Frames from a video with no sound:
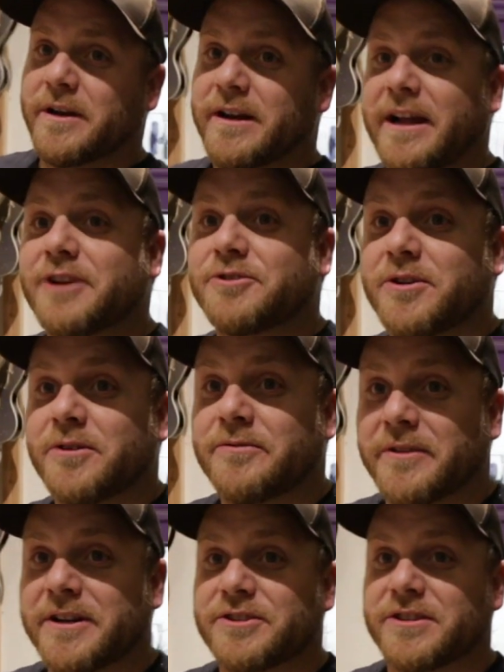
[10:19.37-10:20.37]
what a nitro
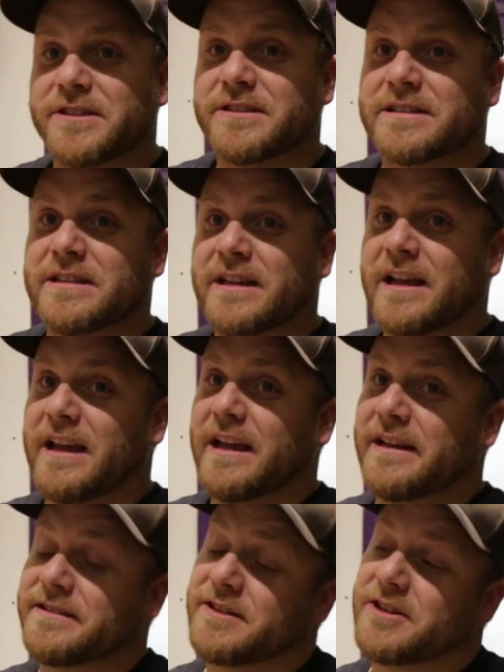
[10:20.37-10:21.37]
finish is.
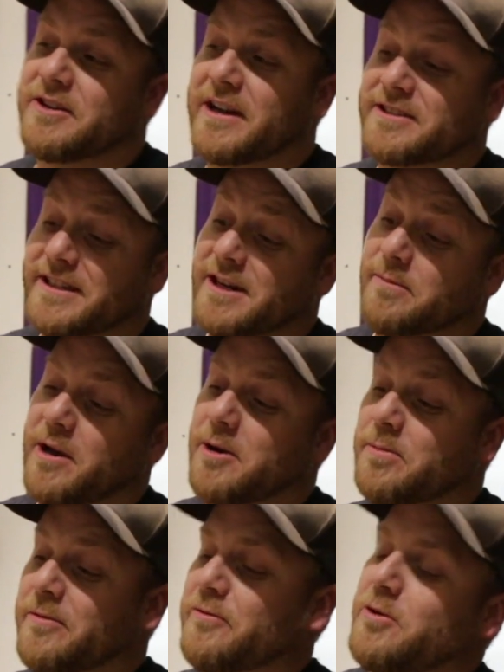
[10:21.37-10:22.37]
And so you actually get a
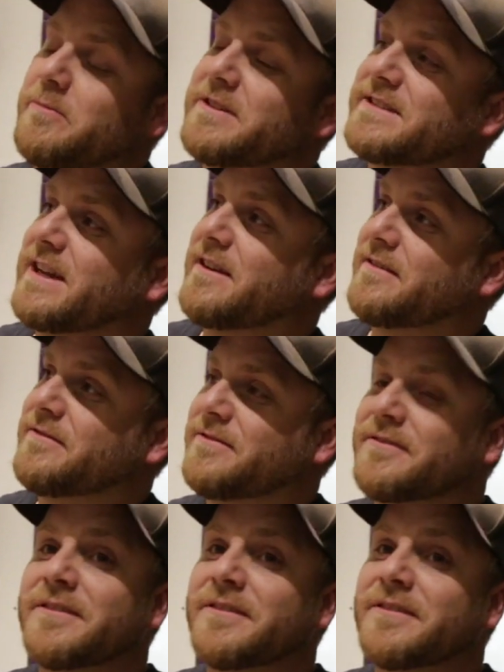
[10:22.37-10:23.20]
better performance out of